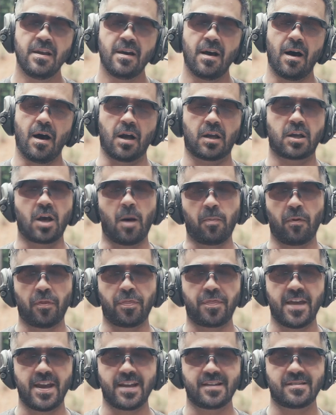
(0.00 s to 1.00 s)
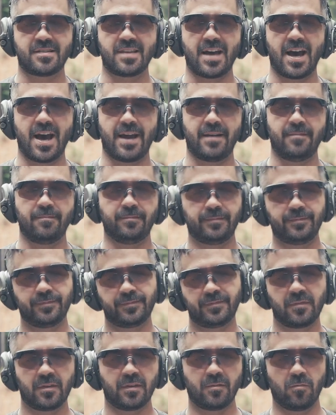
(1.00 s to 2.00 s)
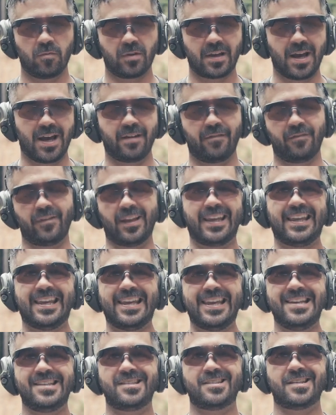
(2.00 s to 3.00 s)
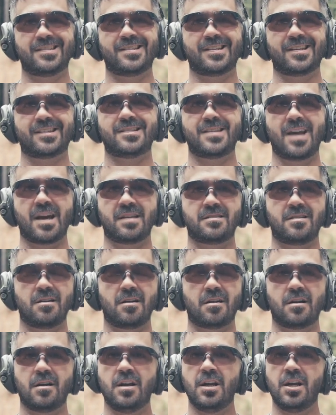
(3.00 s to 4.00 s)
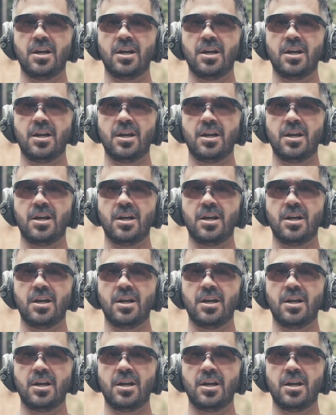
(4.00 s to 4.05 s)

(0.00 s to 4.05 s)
A couple things that kind of like keys to success here: